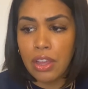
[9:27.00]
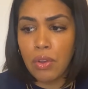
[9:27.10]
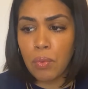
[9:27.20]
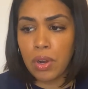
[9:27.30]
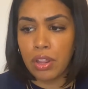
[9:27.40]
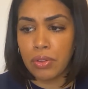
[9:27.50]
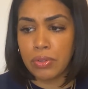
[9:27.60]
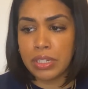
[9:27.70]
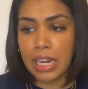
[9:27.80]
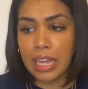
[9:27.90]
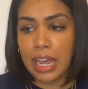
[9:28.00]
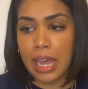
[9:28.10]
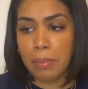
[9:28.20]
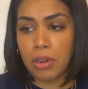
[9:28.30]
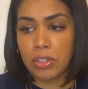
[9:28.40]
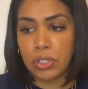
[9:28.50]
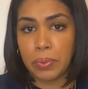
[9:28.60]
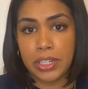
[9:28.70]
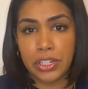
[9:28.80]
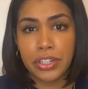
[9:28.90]
one of those like eyebrow
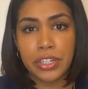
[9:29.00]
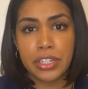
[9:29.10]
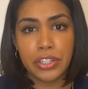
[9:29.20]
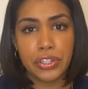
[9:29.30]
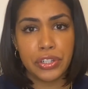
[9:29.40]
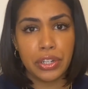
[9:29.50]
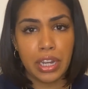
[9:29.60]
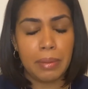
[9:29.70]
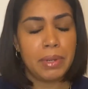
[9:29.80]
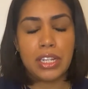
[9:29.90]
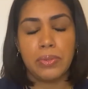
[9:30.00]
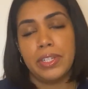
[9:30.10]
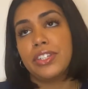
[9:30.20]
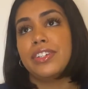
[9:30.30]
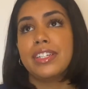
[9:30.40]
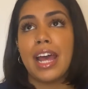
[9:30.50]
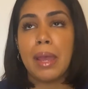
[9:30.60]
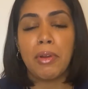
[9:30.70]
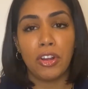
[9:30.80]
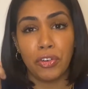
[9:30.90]
tweezers, not tweezers, the
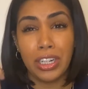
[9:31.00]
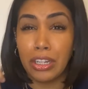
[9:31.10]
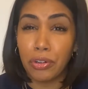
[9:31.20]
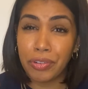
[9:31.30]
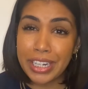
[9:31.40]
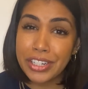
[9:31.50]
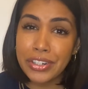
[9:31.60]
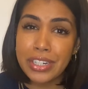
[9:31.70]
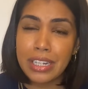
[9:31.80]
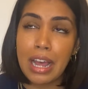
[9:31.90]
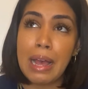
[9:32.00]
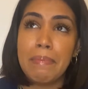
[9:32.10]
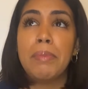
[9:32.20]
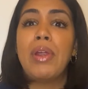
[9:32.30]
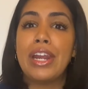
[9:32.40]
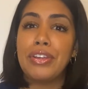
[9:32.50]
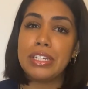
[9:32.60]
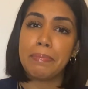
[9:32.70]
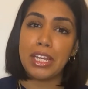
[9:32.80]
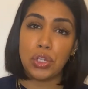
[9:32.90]
eyebrow little razors. The brand is
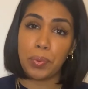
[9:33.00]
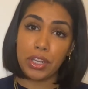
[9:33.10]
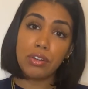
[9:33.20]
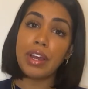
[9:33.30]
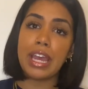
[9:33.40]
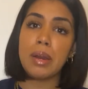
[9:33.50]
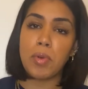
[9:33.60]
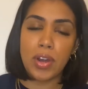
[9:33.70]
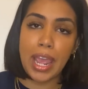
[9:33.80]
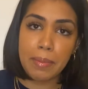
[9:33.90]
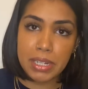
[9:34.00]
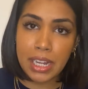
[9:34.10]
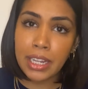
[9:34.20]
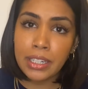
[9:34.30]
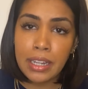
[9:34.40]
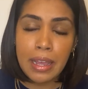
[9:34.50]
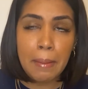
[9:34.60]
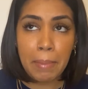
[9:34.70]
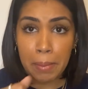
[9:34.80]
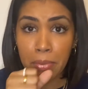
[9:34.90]
by Twinkle. I get them on Amazon
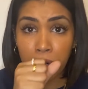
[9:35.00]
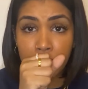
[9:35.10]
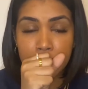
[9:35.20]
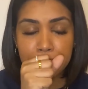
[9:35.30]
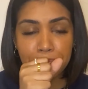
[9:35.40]
by bulk,